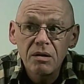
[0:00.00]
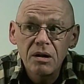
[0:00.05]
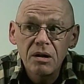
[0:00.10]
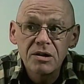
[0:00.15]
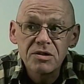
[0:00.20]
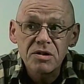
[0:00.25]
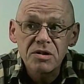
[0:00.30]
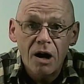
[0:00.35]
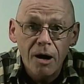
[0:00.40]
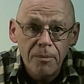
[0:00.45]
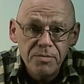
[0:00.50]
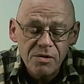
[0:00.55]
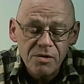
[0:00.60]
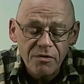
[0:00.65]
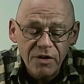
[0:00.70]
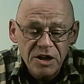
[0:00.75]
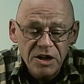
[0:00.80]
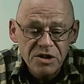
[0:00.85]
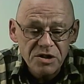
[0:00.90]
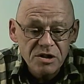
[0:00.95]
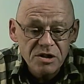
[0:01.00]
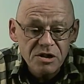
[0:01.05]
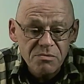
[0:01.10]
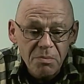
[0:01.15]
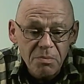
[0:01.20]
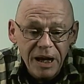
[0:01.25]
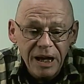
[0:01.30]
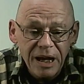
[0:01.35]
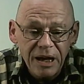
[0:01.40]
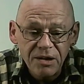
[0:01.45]
it's observations
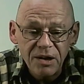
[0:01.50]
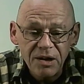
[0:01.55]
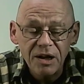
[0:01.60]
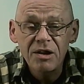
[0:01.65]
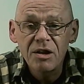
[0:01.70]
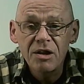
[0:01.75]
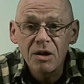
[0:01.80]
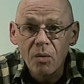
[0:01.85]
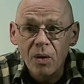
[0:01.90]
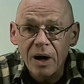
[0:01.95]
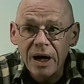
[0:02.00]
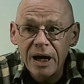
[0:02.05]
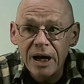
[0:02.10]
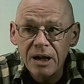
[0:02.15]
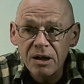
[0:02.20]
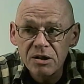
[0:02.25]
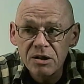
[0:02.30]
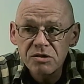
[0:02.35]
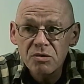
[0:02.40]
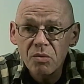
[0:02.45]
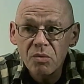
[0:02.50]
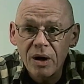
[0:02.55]
made in the wild